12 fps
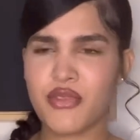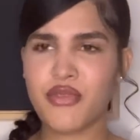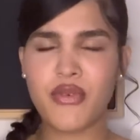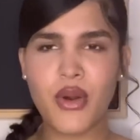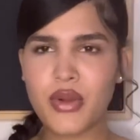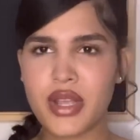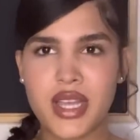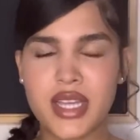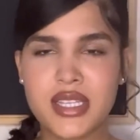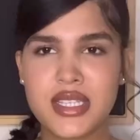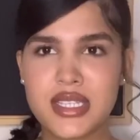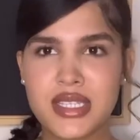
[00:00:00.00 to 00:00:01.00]

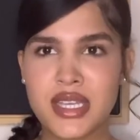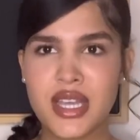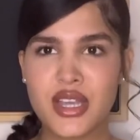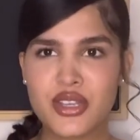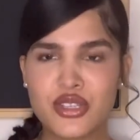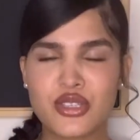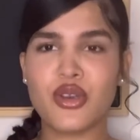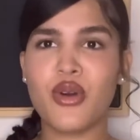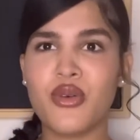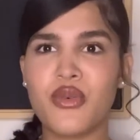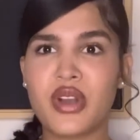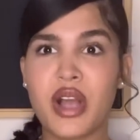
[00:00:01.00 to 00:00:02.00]
focused,
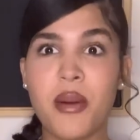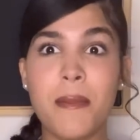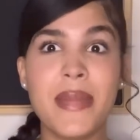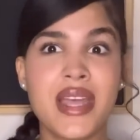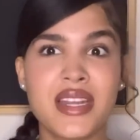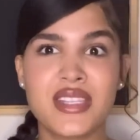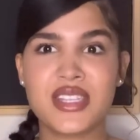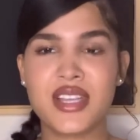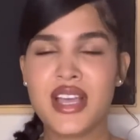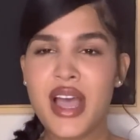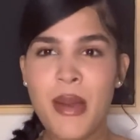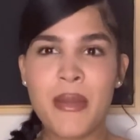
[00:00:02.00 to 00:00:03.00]
so committed to
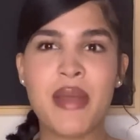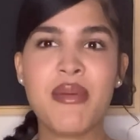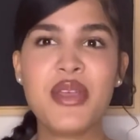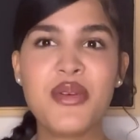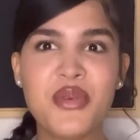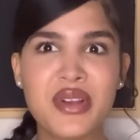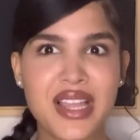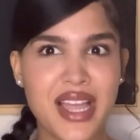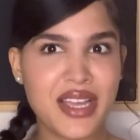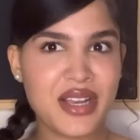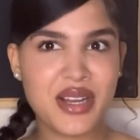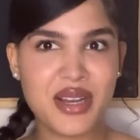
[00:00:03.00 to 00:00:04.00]
maybe you were
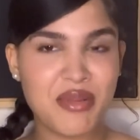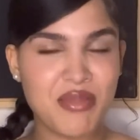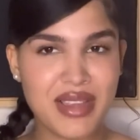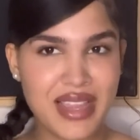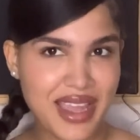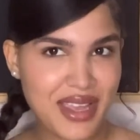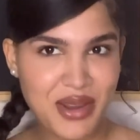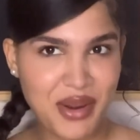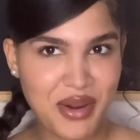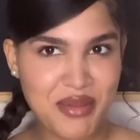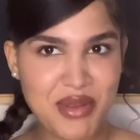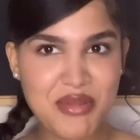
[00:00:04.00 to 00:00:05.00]
like a
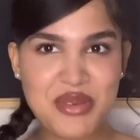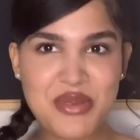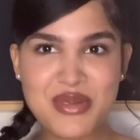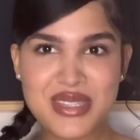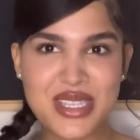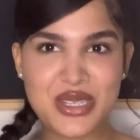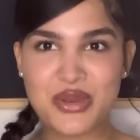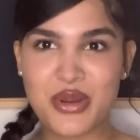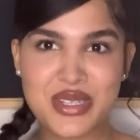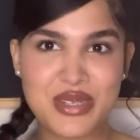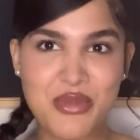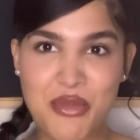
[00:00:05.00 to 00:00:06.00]
player. Maybe you used to
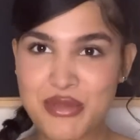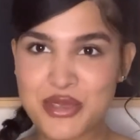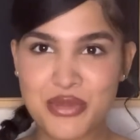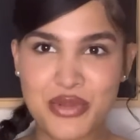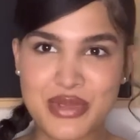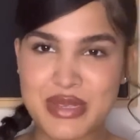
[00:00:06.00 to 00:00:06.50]
talk to multiple